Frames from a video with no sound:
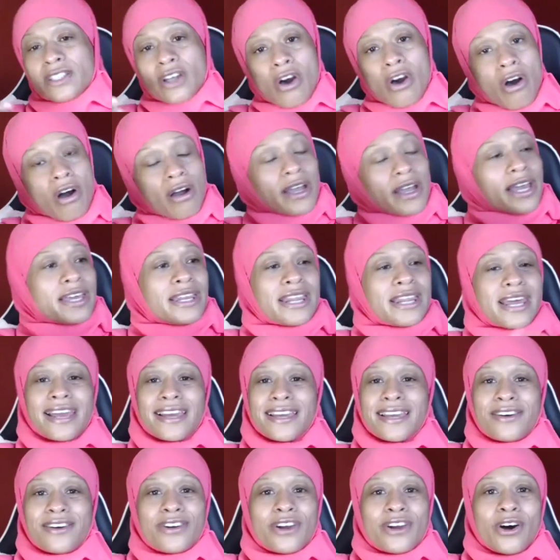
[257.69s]
talking they
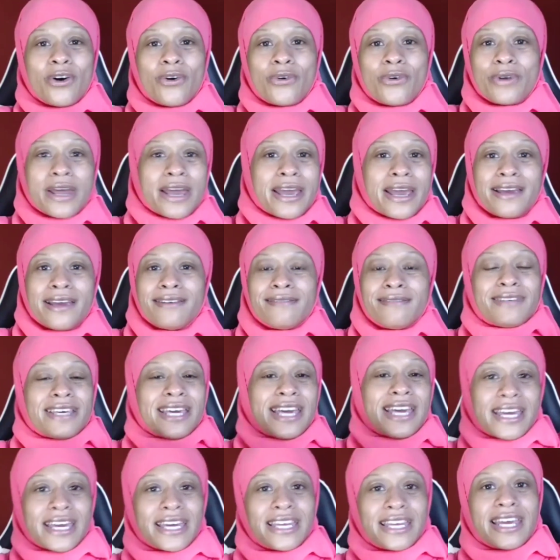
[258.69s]
you know they
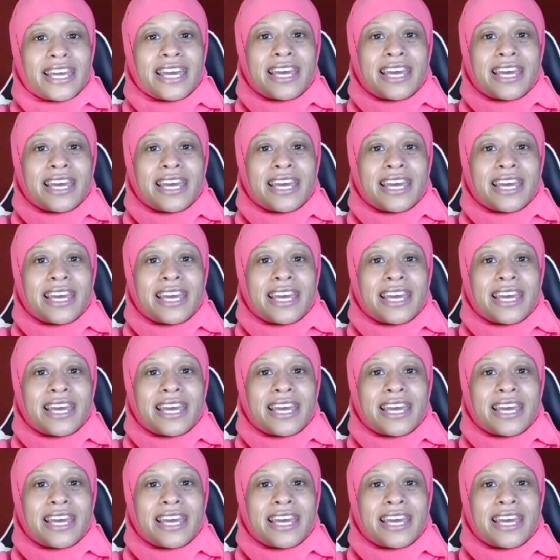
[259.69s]
kicking